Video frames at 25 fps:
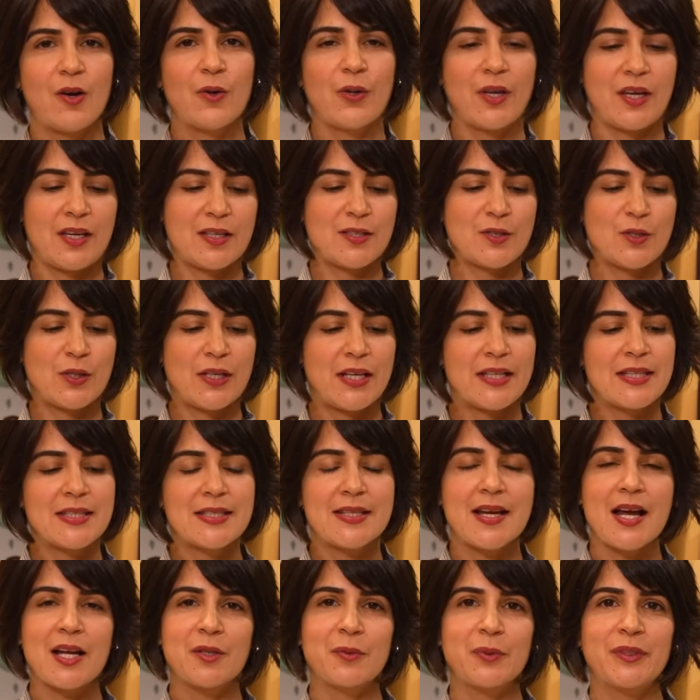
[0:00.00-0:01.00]
Okay, so let's
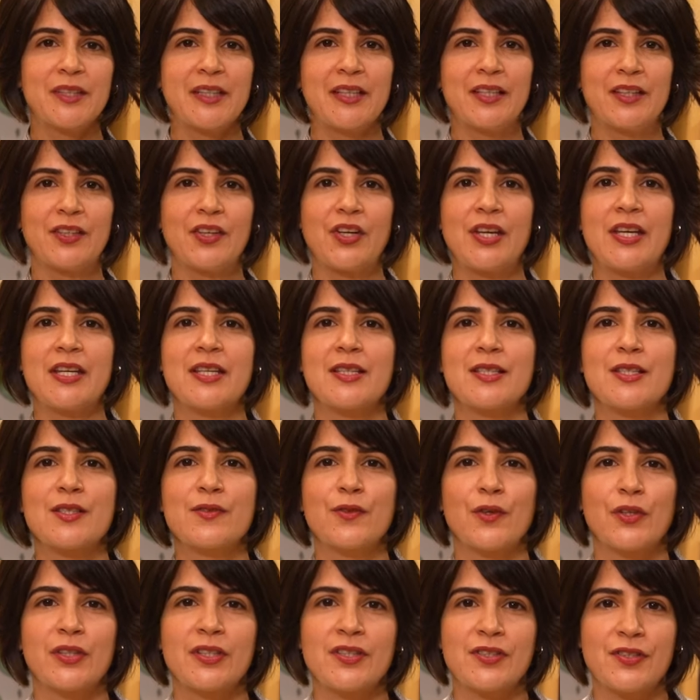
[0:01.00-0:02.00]
start with the ingredients
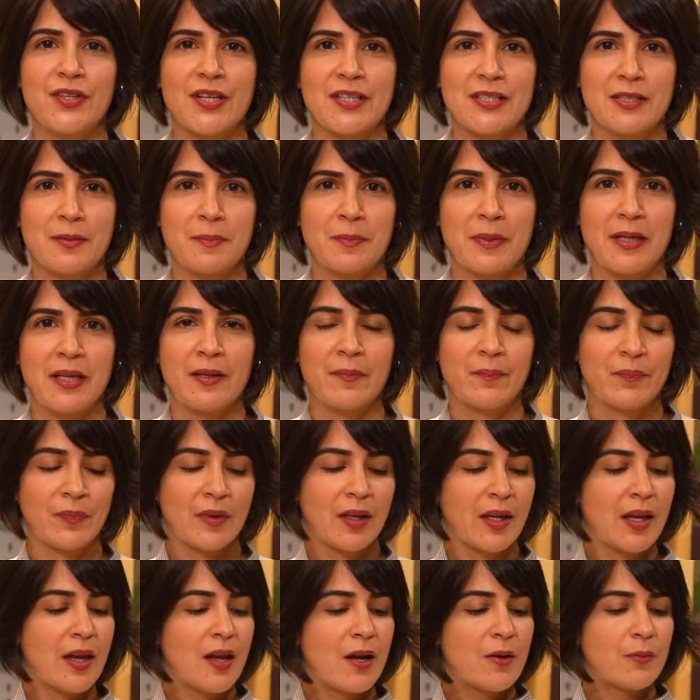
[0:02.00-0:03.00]
for this recipe.
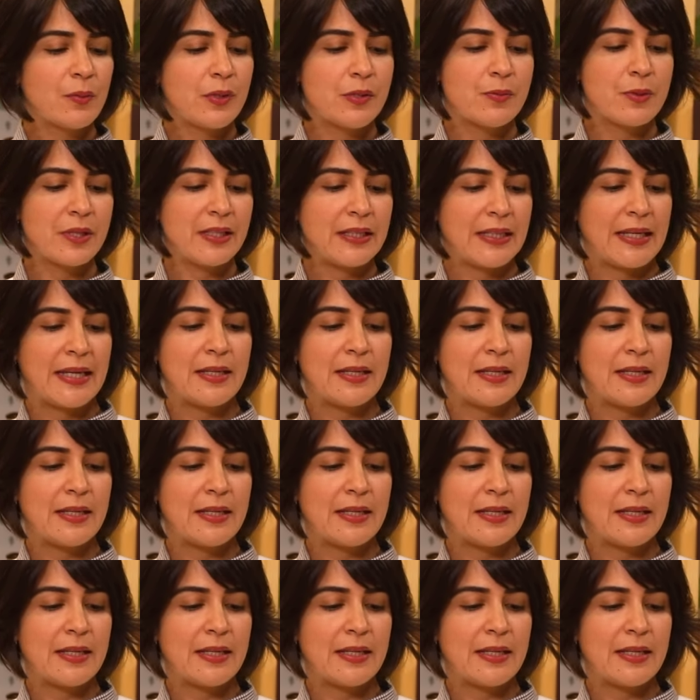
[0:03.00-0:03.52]
We will